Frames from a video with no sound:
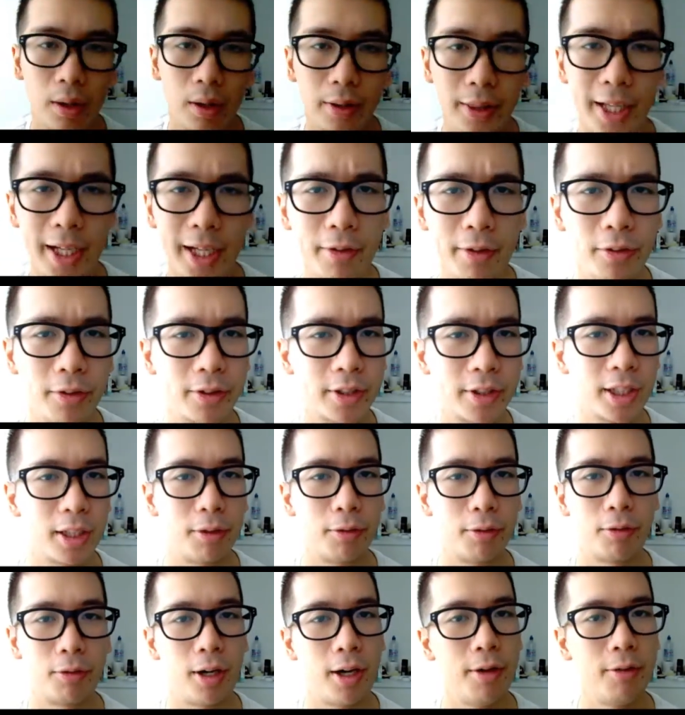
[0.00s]
Think of yourself
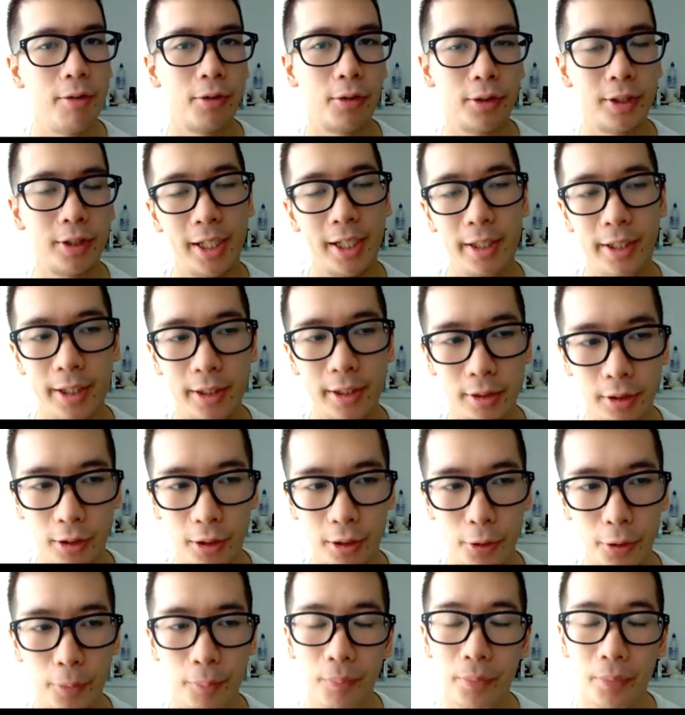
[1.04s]
5 or 10 years
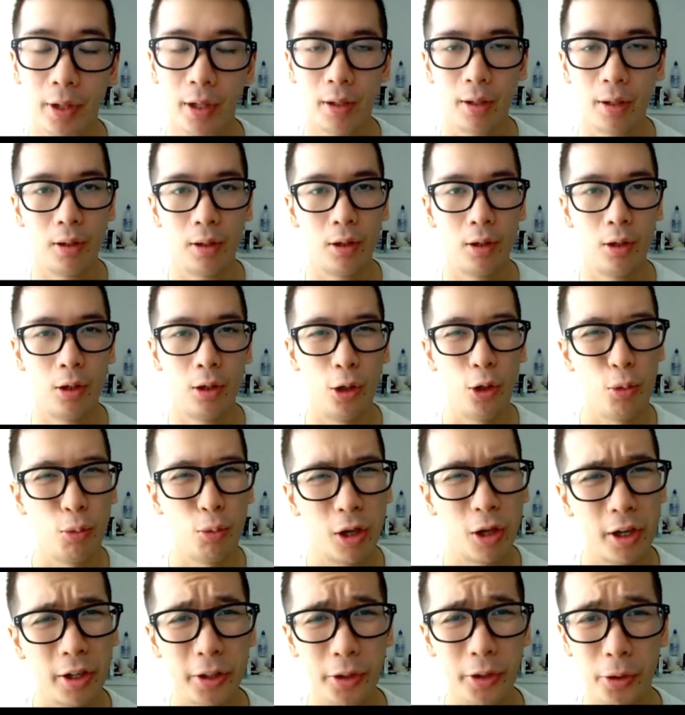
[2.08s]
ago. Who
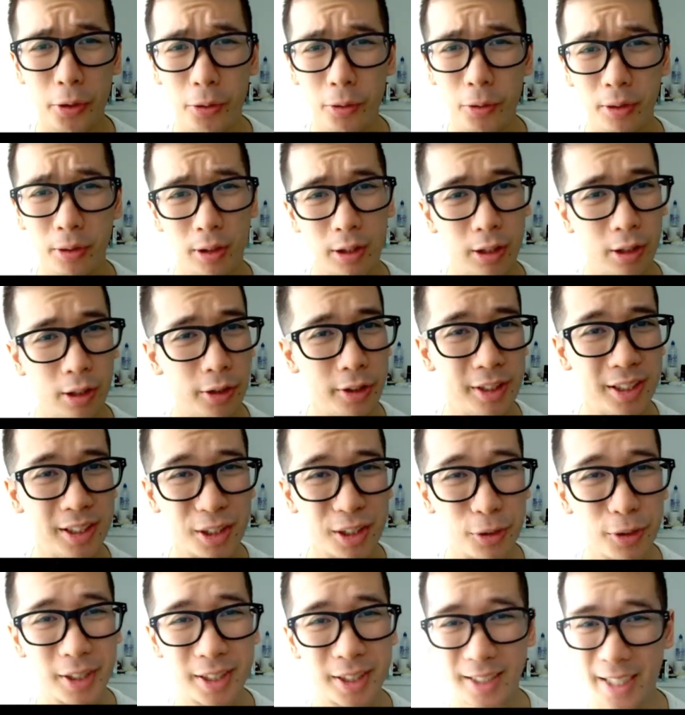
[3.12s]
were you, and are you
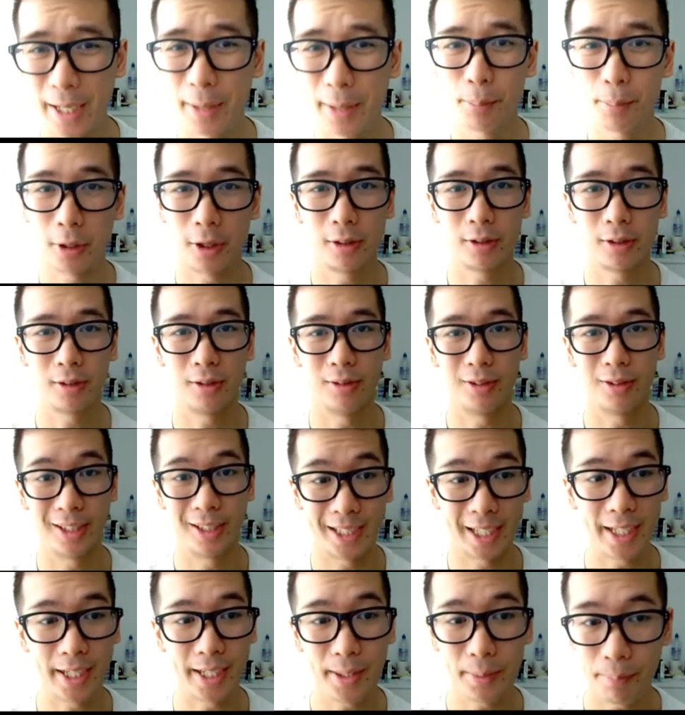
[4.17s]
still the same person
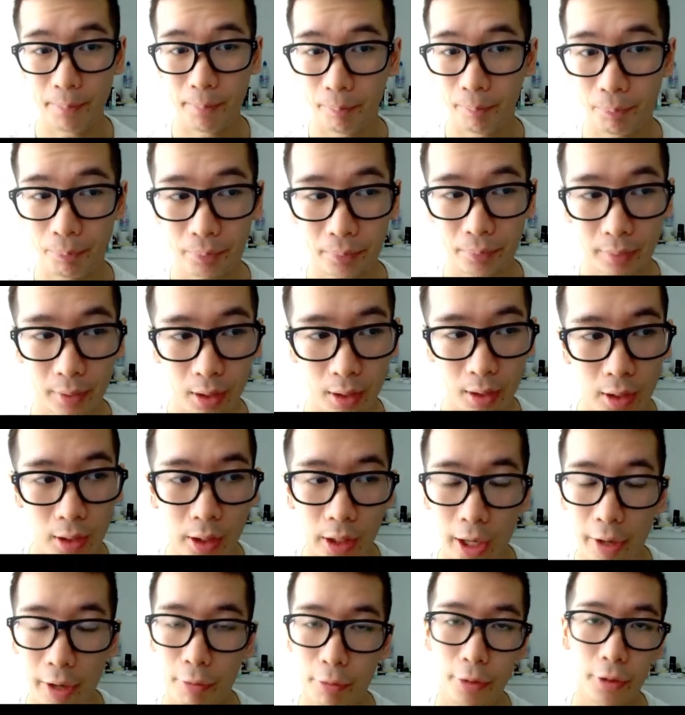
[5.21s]
today?
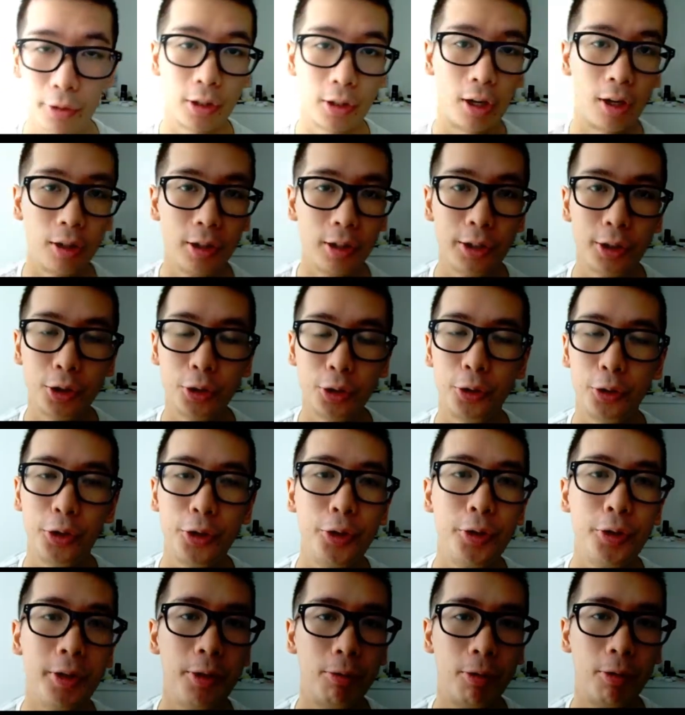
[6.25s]
If you're in college or
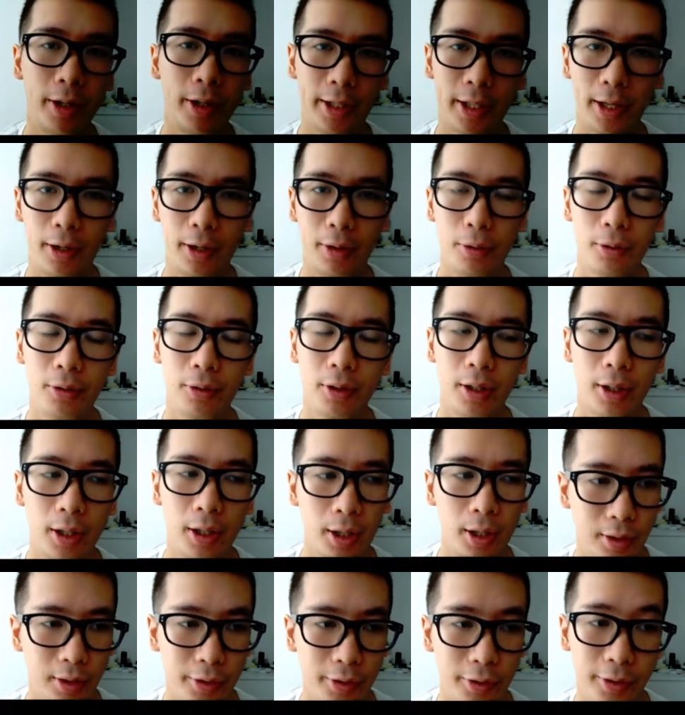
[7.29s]
uni right now,
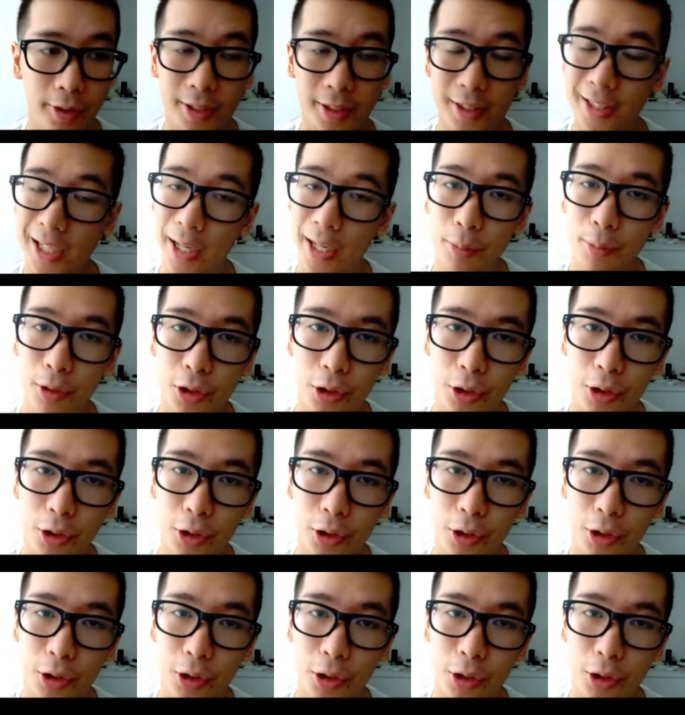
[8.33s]
are you the same as